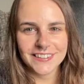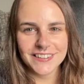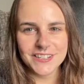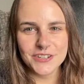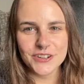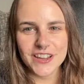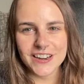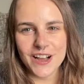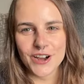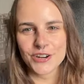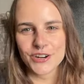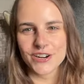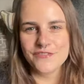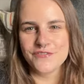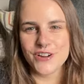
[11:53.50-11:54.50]
You get
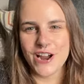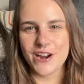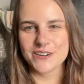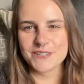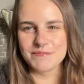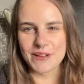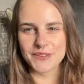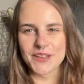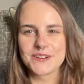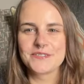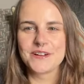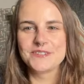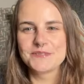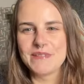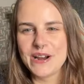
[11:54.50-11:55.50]
hungry if your hair smells like
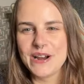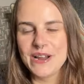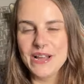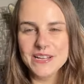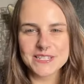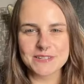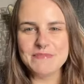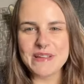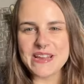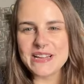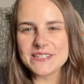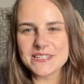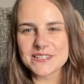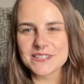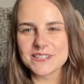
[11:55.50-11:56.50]
rosemary. To me,
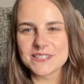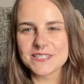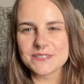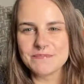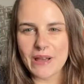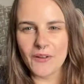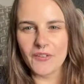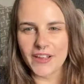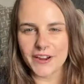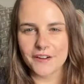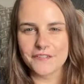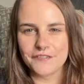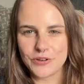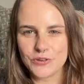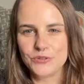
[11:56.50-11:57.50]
it doesn't smell like a
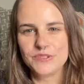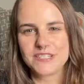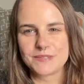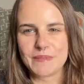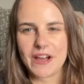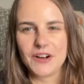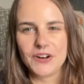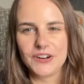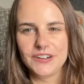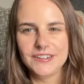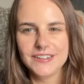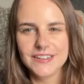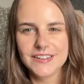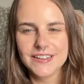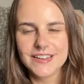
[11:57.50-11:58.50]
food smell.
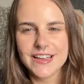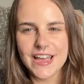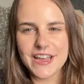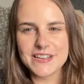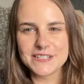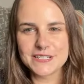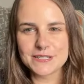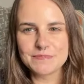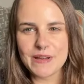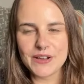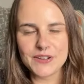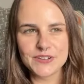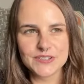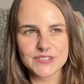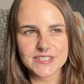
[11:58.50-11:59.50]
It
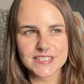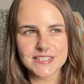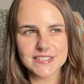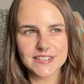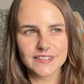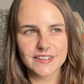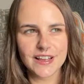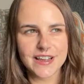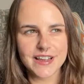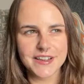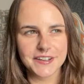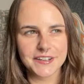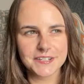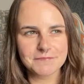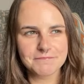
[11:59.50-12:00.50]
smells
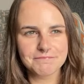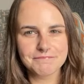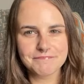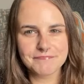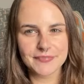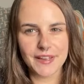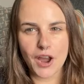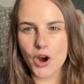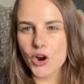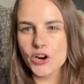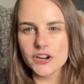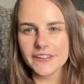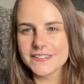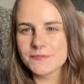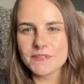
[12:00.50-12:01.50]
like, or er,
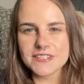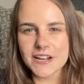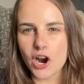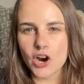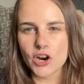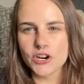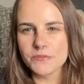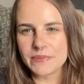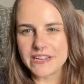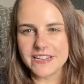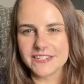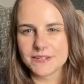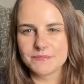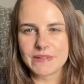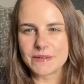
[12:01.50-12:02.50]
it smells like herby
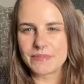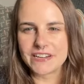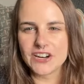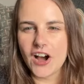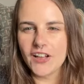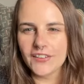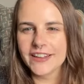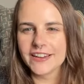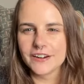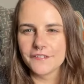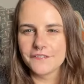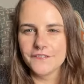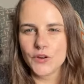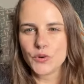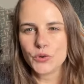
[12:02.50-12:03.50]
to me, but not like in a
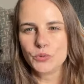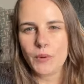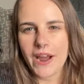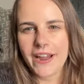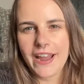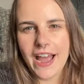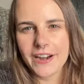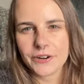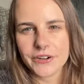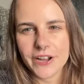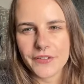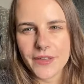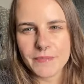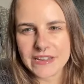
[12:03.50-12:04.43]
food way. I don't know. That